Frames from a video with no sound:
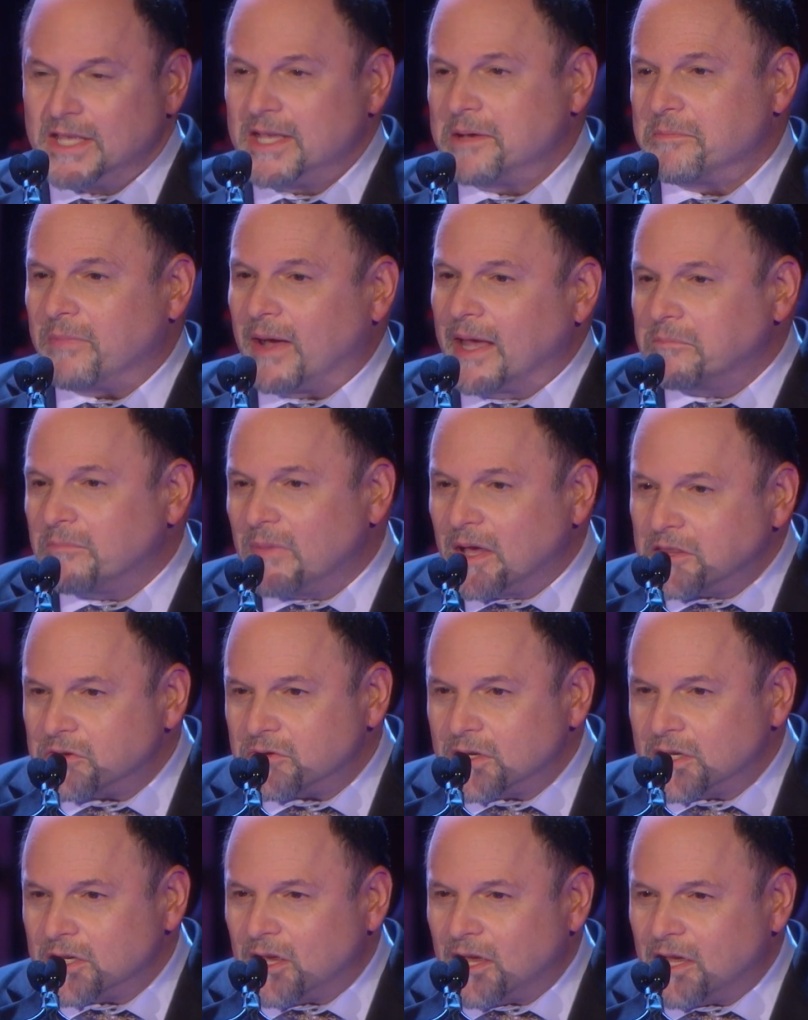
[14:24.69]
My
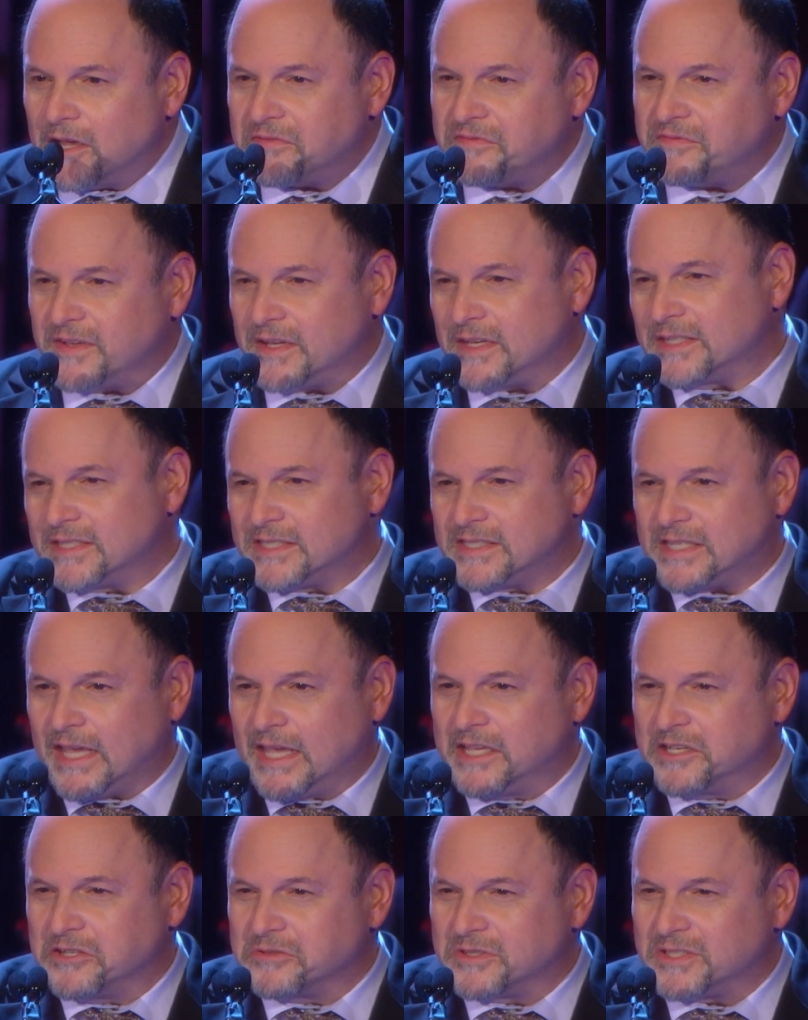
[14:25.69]
mother-in-law, Phyllis
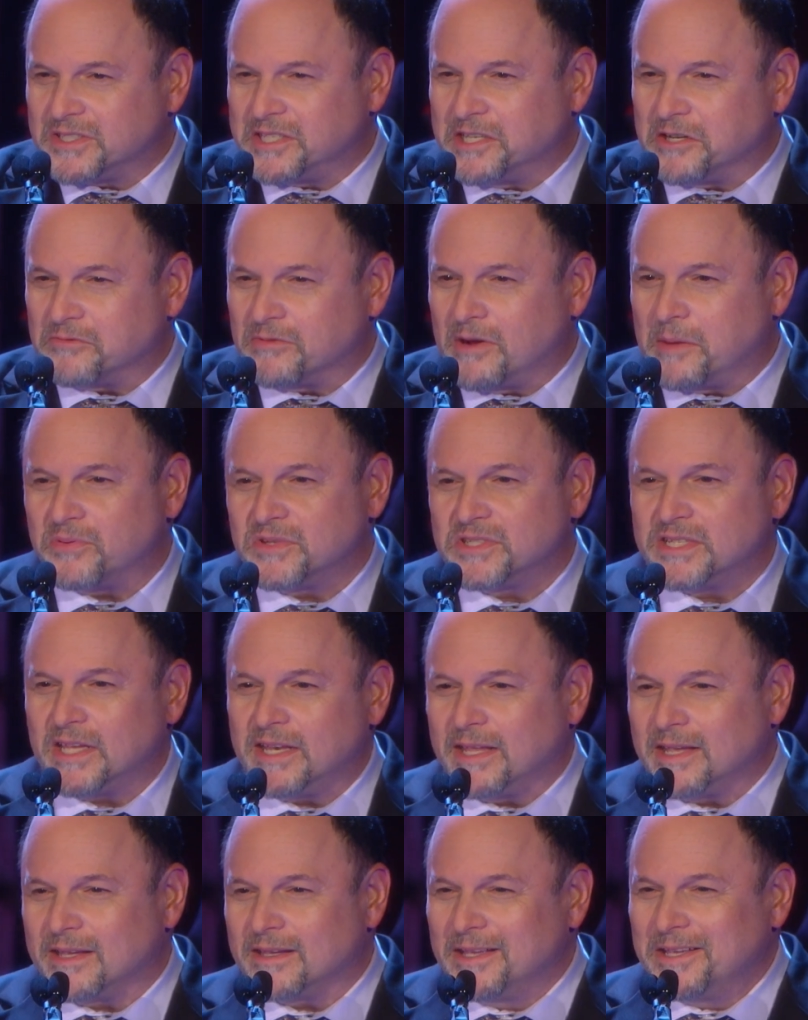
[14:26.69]
Title, is here
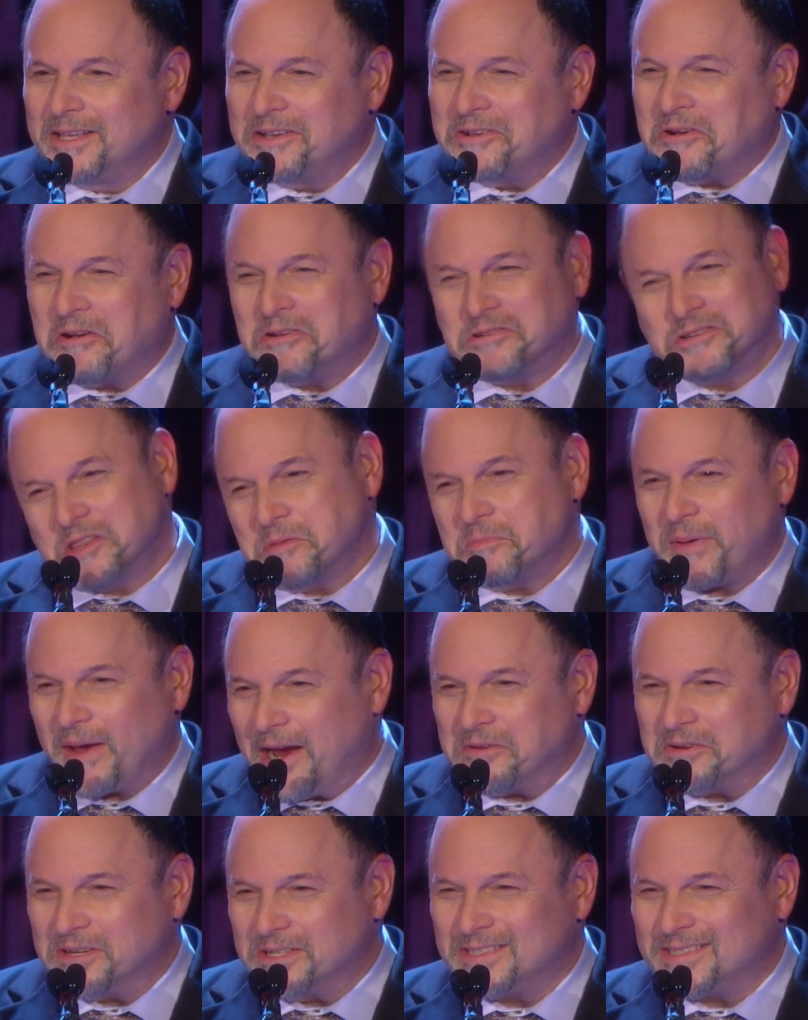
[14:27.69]
representing all of the
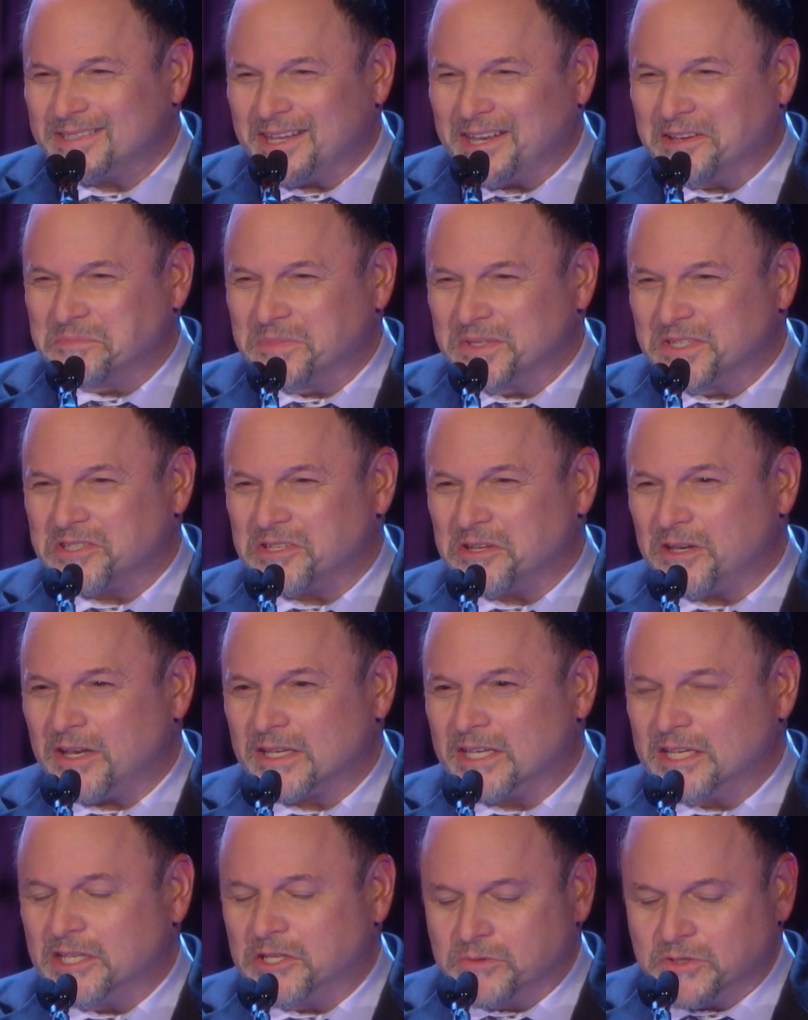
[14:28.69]
parents that I've been so
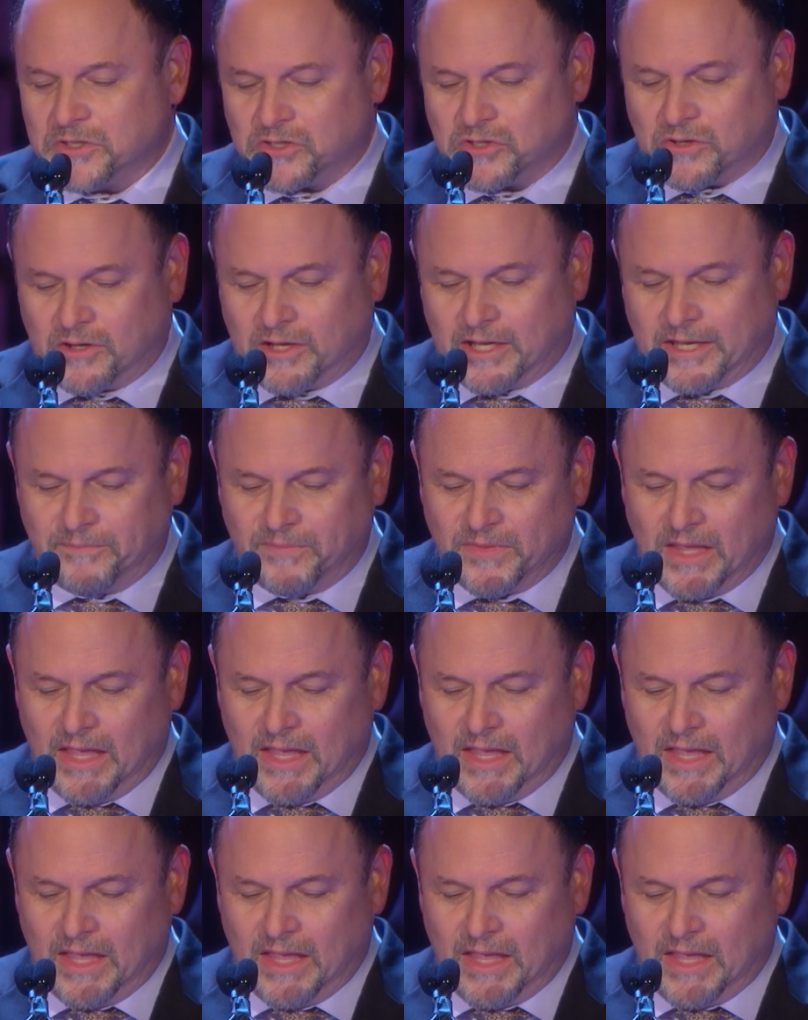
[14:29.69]
lucky to enjoy.